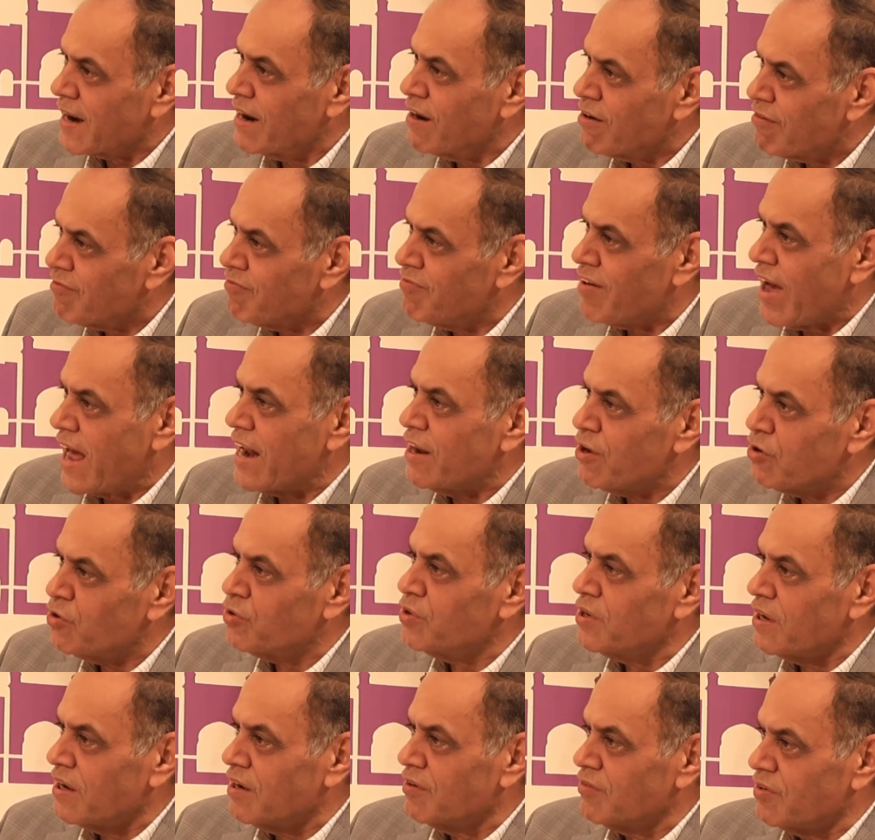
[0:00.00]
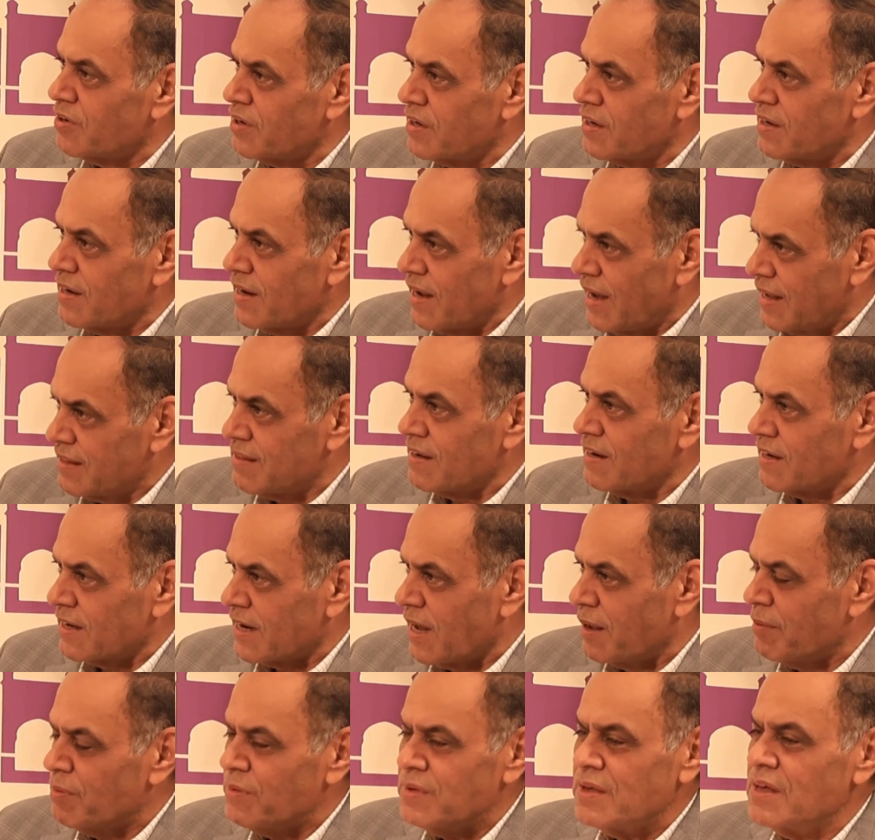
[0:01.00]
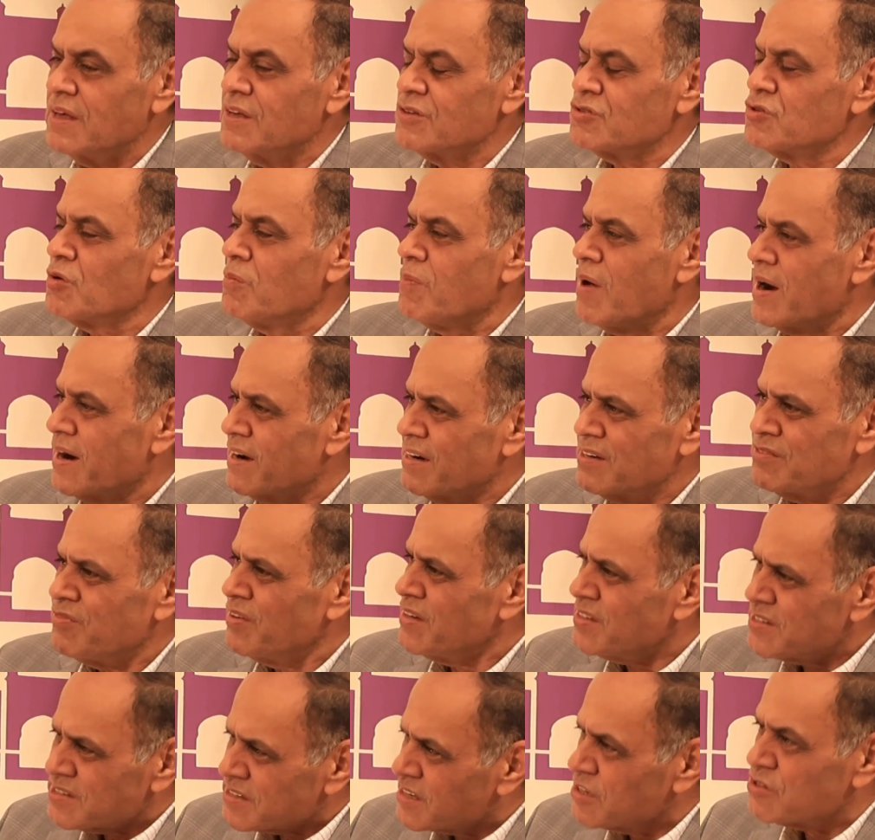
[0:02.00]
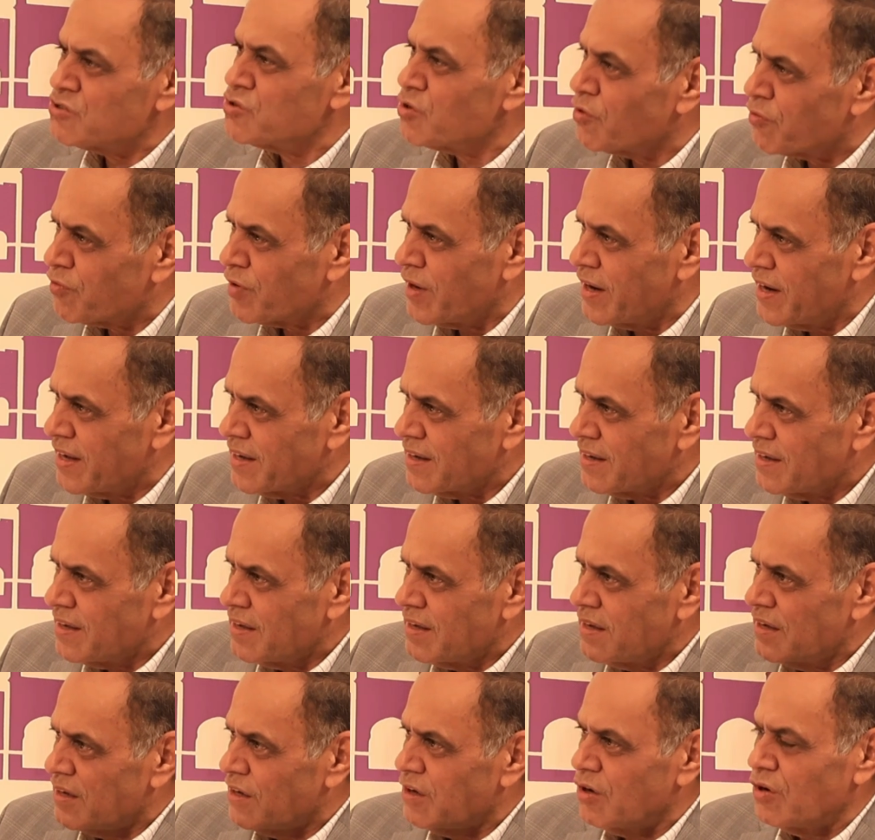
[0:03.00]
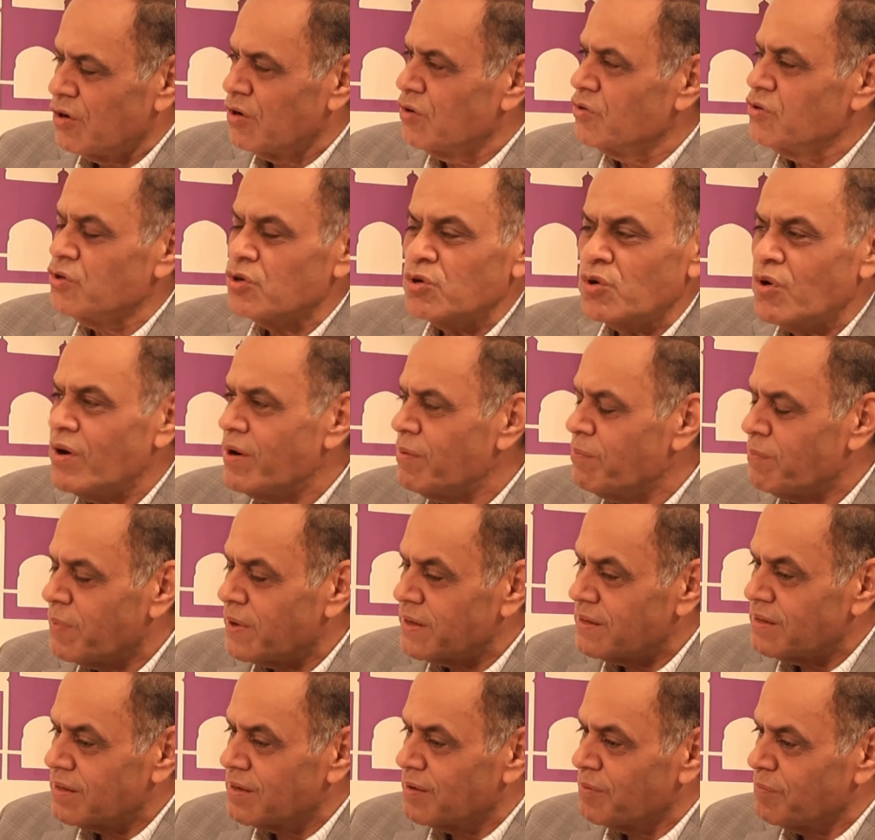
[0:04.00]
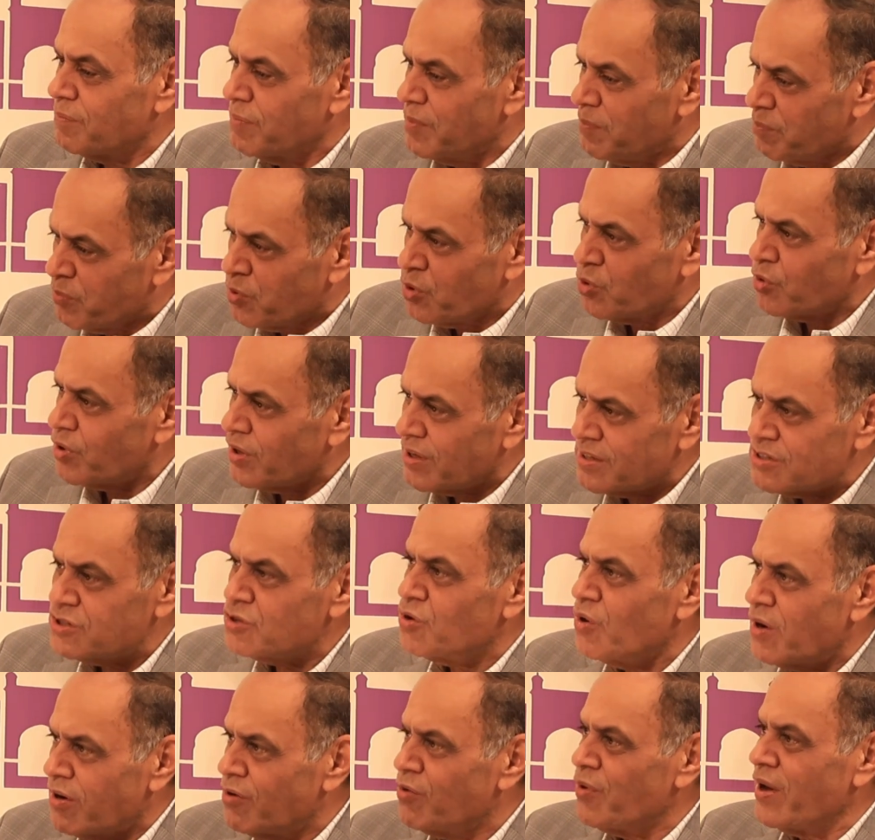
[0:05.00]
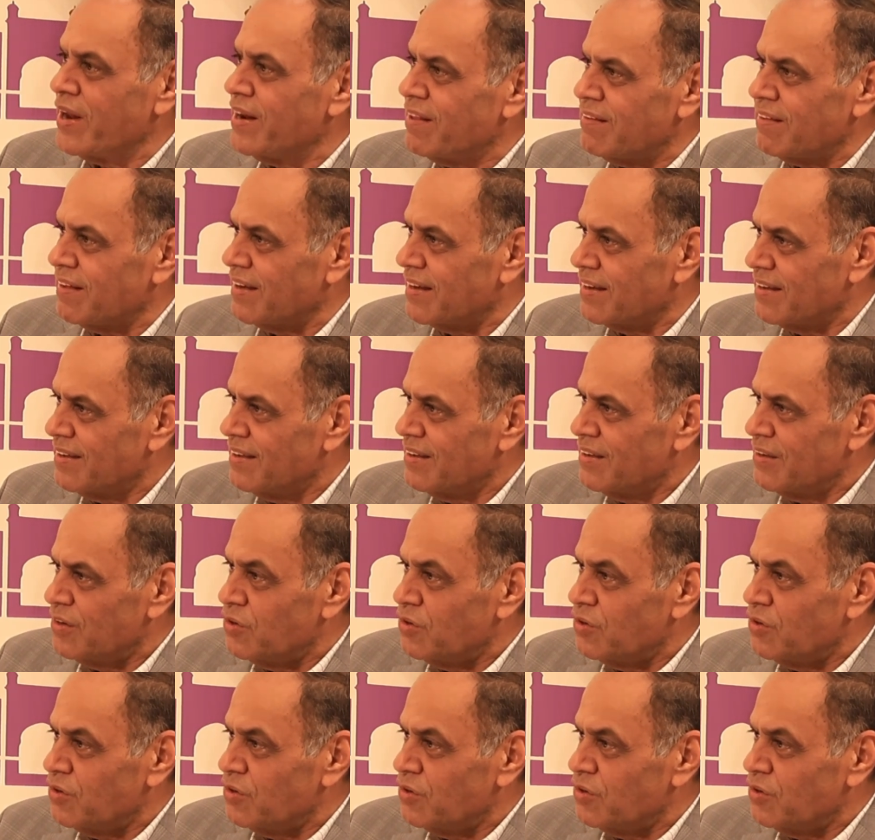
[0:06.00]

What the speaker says: kind of value delivered at that time. So market is very schizophrenic. But the beauty is you don't have to do anything.